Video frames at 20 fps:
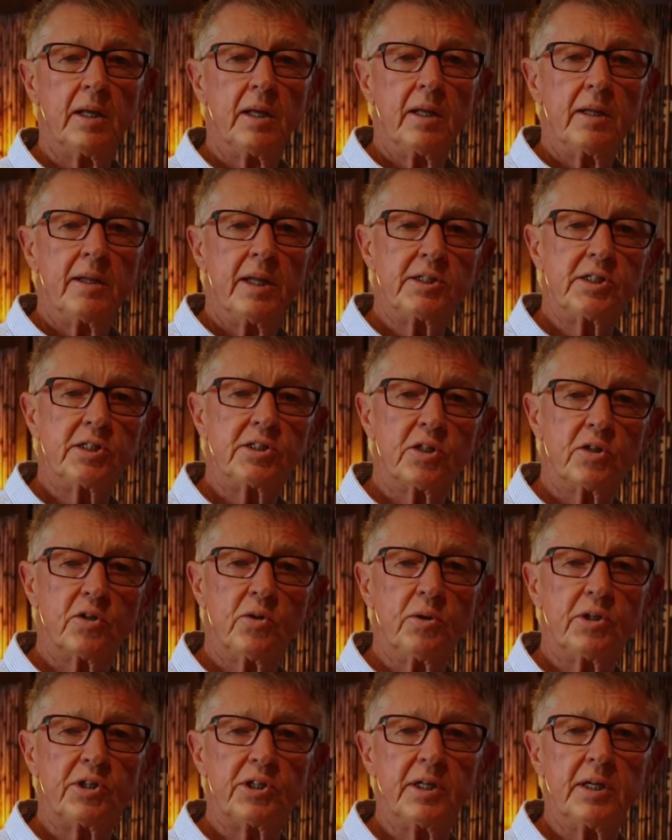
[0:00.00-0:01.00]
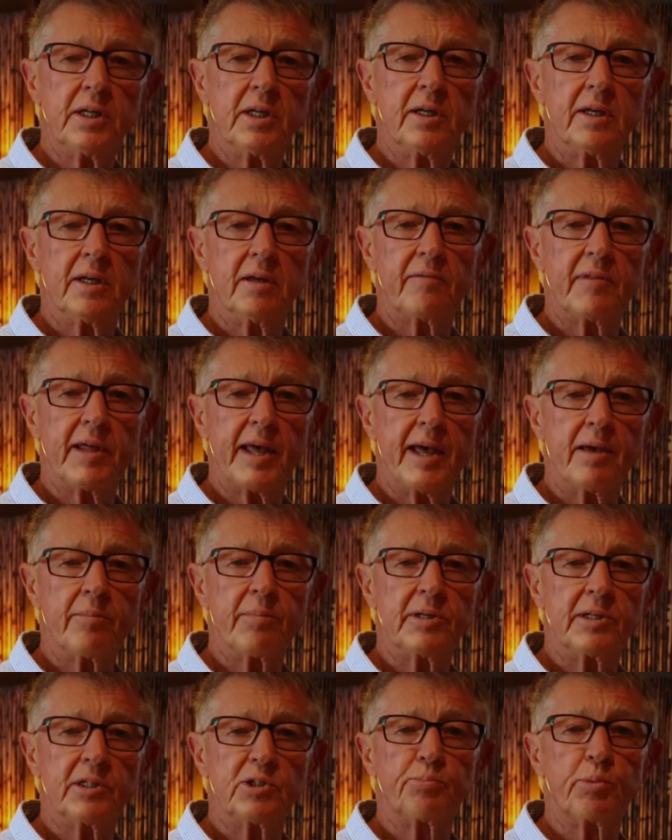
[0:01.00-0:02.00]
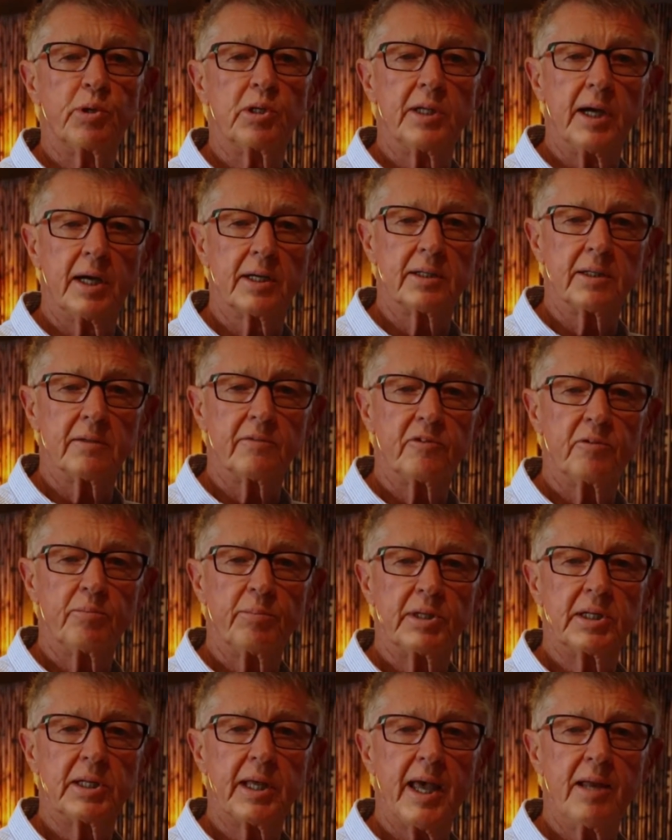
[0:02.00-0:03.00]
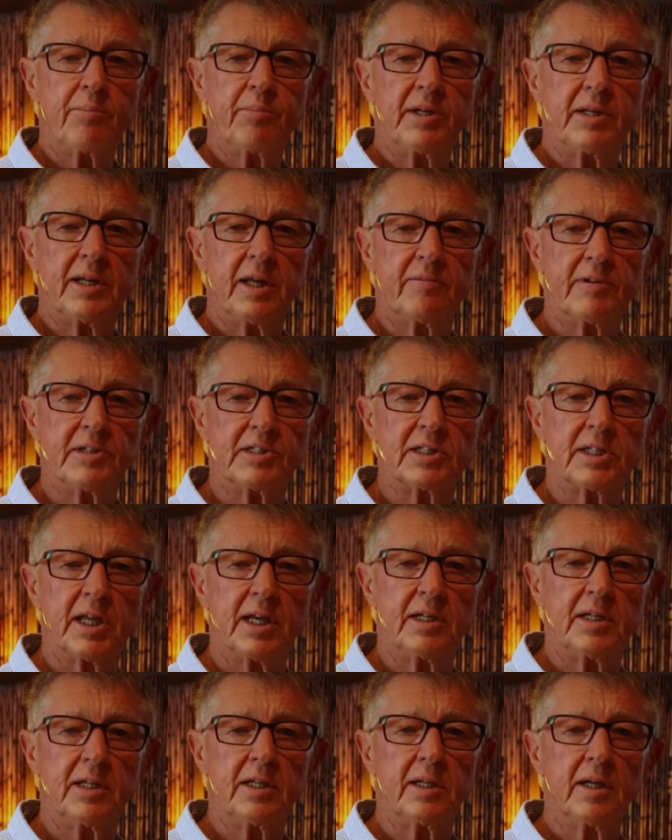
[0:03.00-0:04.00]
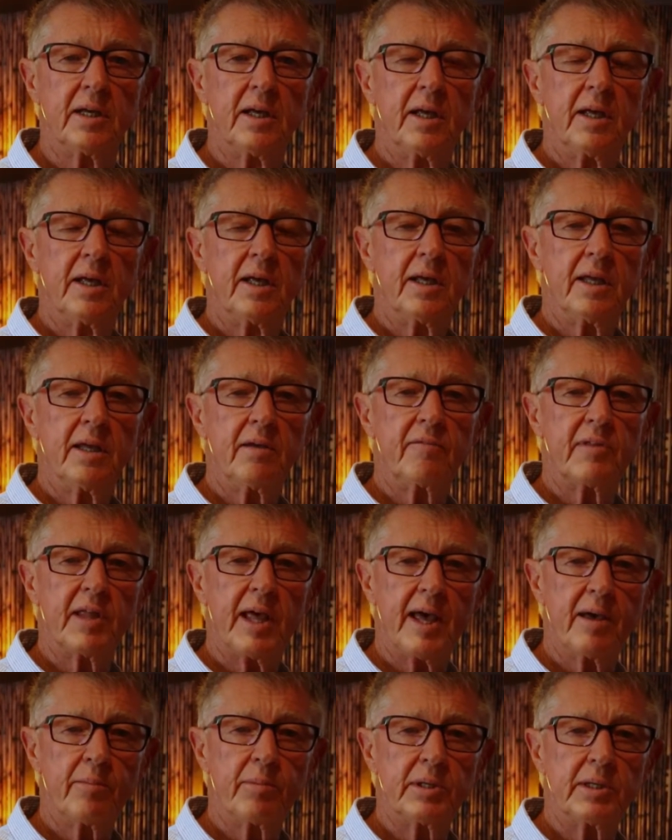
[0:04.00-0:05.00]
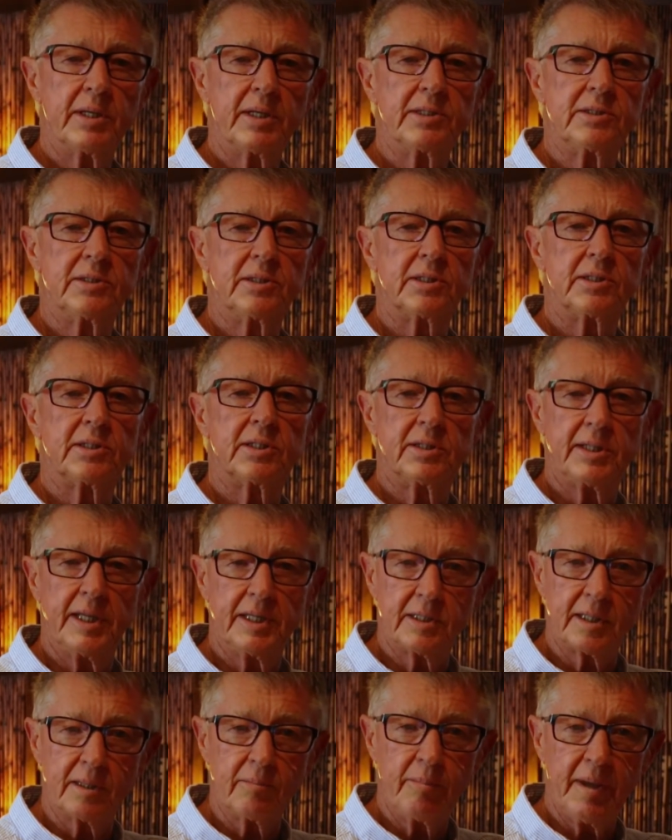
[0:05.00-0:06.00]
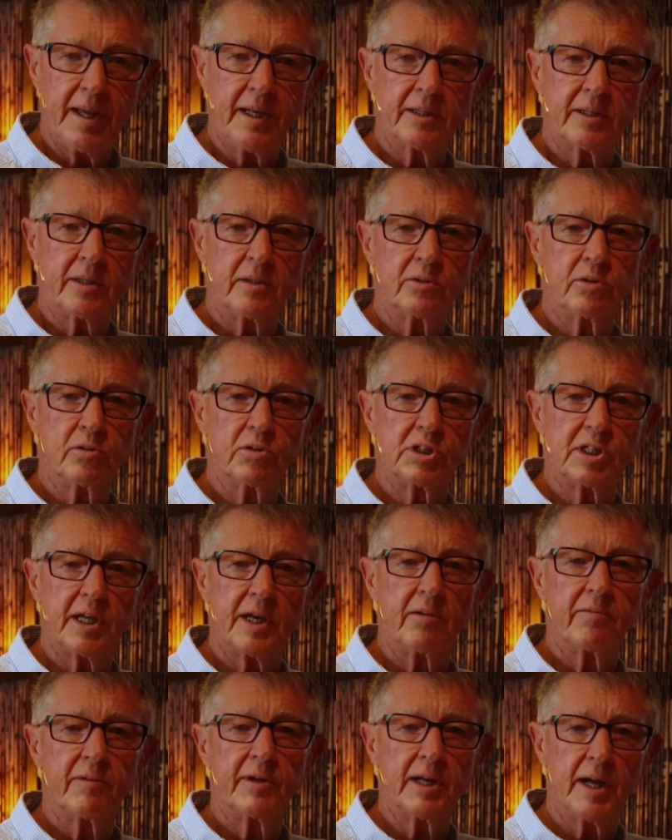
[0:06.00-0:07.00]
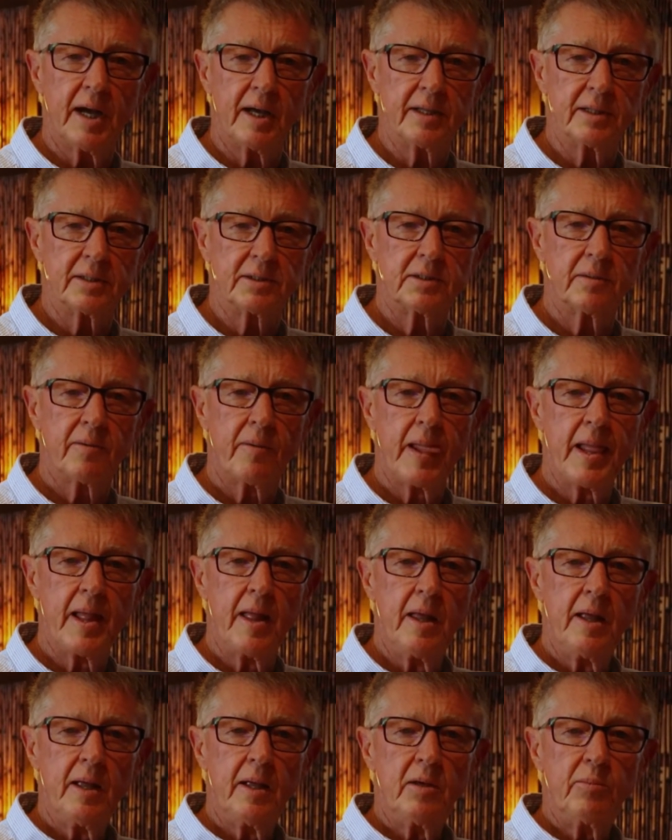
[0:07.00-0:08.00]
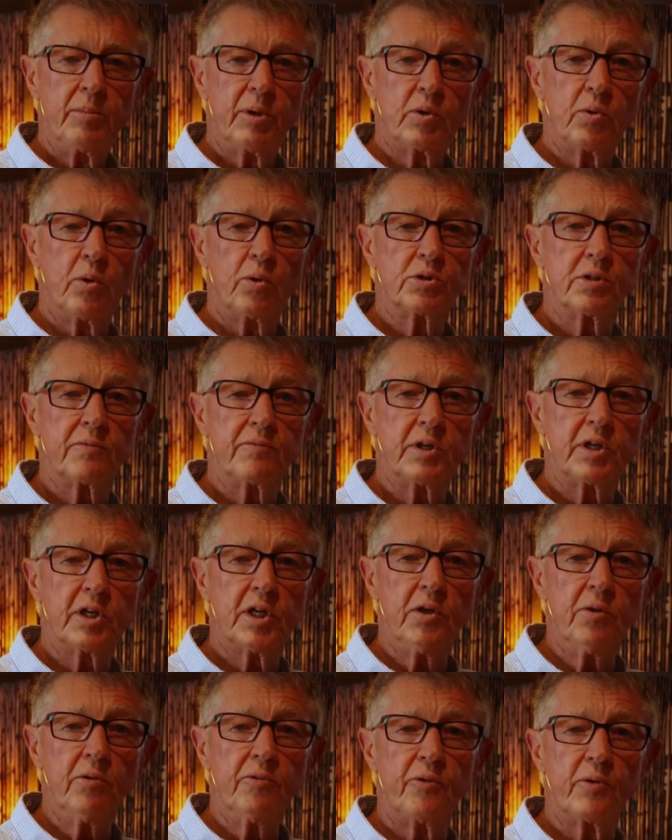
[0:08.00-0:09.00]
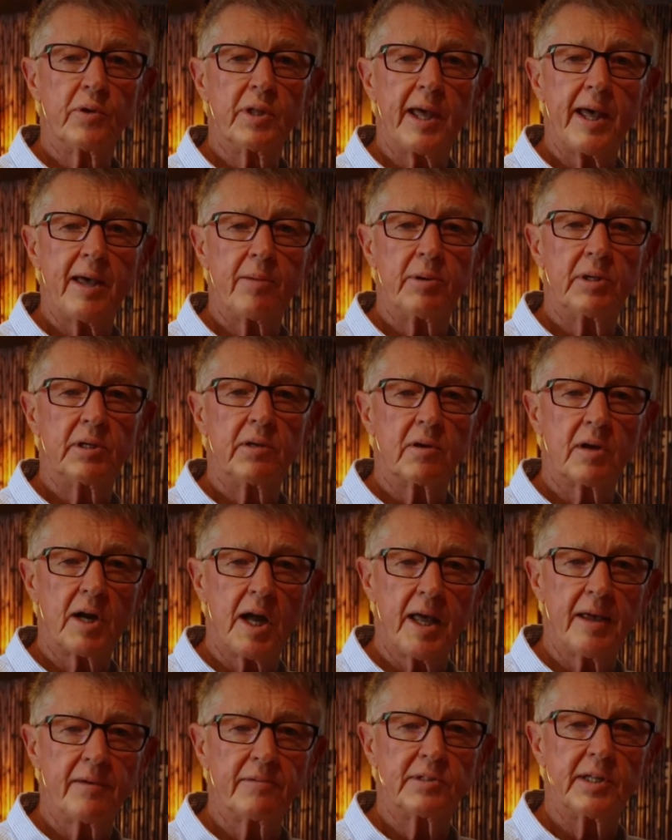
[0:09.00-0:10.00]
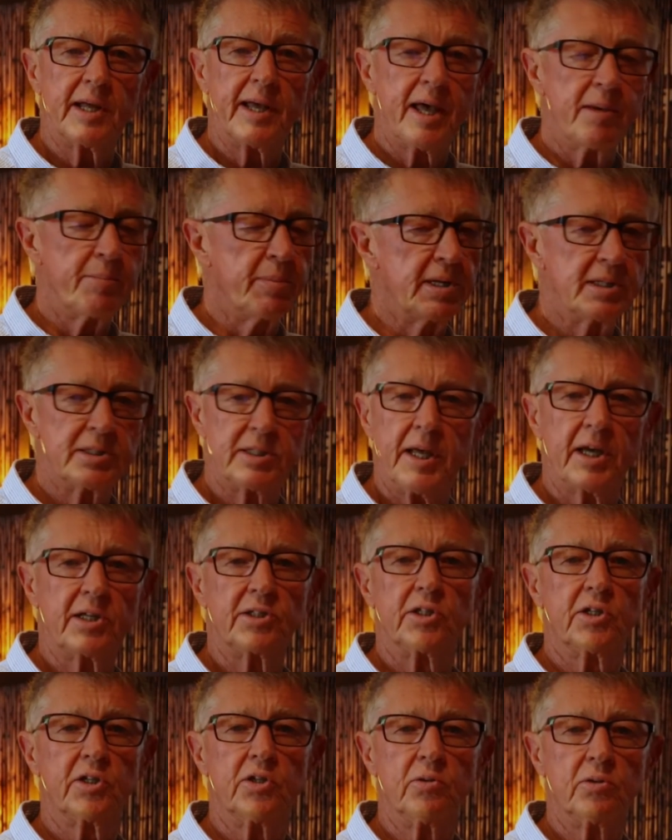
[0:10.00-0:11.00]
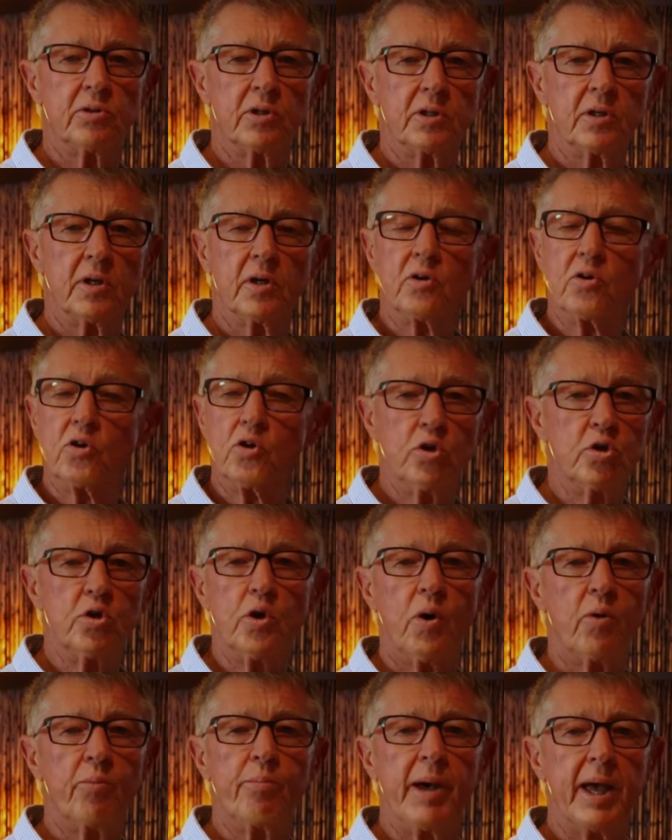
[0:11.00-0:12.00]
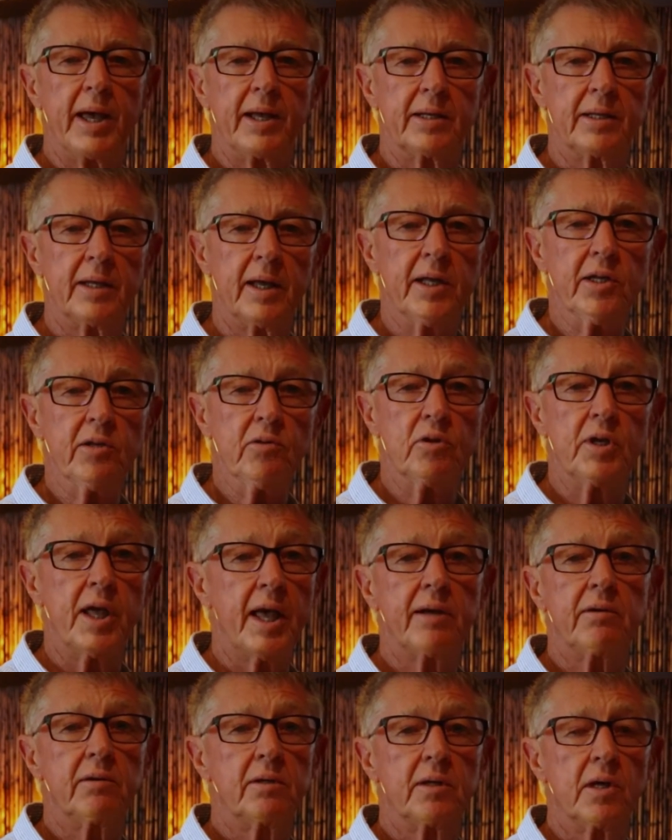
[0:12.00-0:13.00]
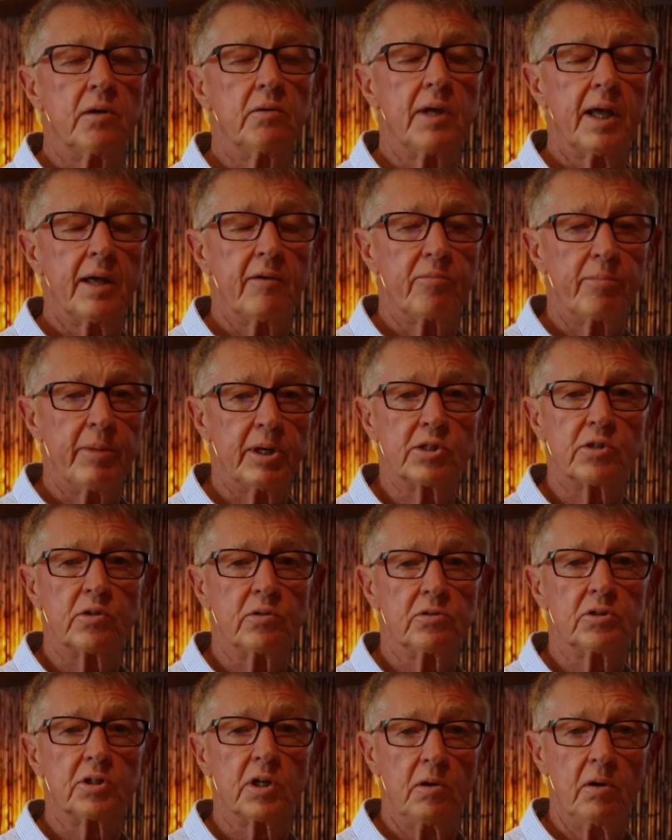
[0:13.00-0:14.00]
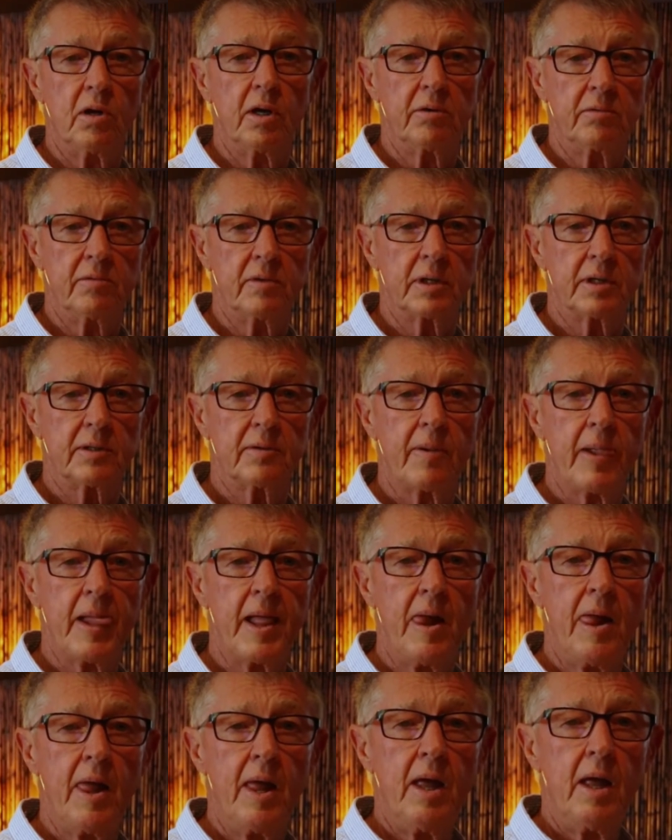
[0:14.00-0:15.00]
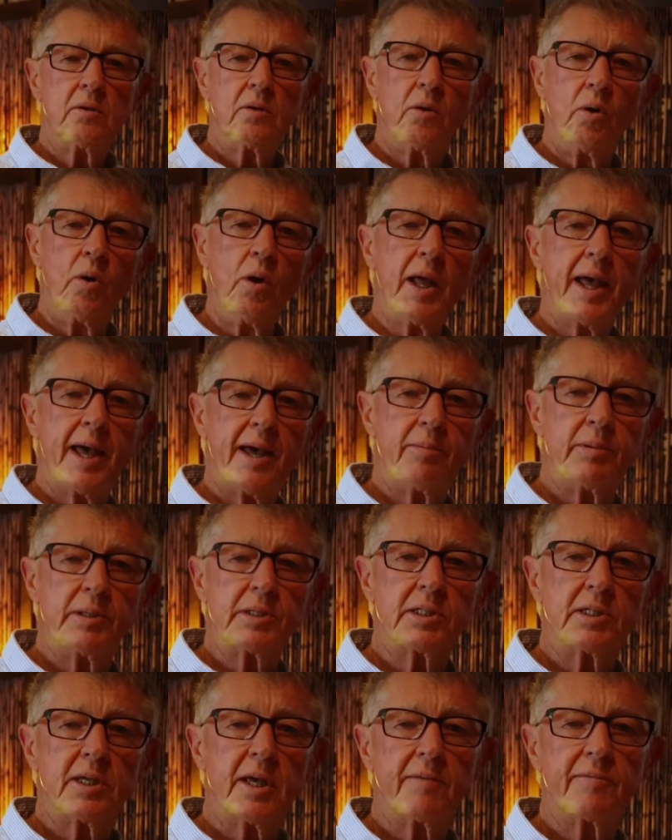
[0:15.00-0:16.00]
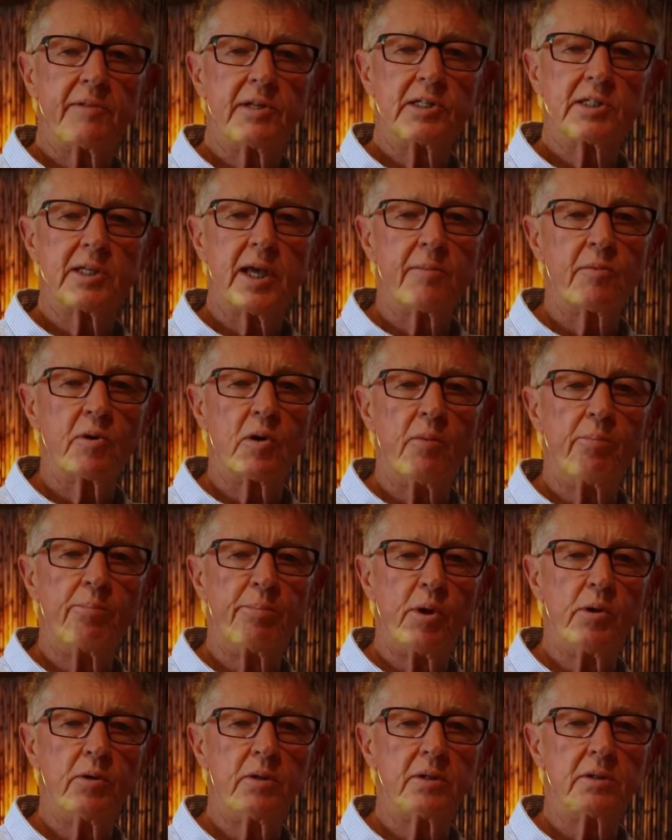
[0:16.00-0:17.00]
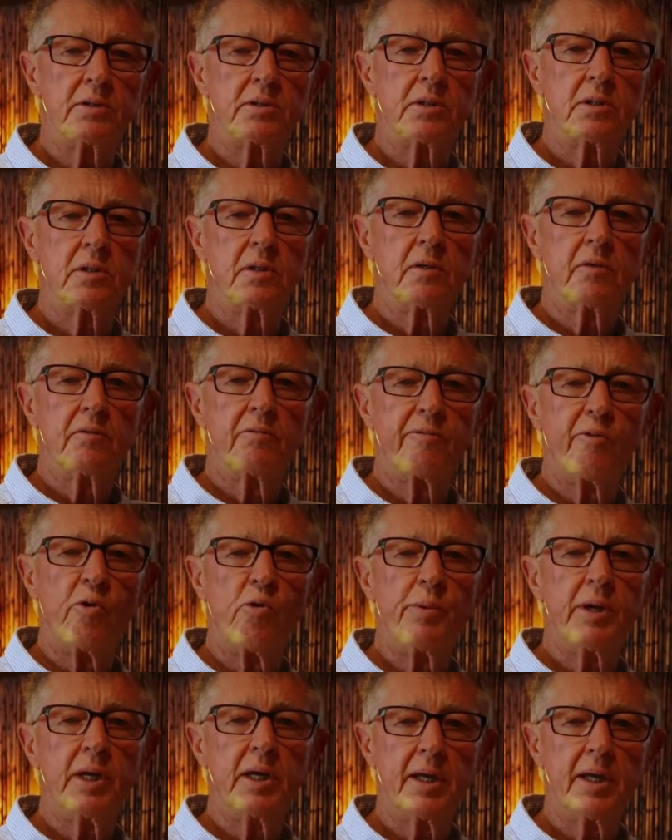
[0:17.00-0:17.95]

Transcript: This is a good thing if the habit is productive, but can be devastating if the habit is detrimental to self and others. Because if the cue for the habit arrives, the habit is executed, good or bad, and you then don't have much control over it. All habits have the same components, forming an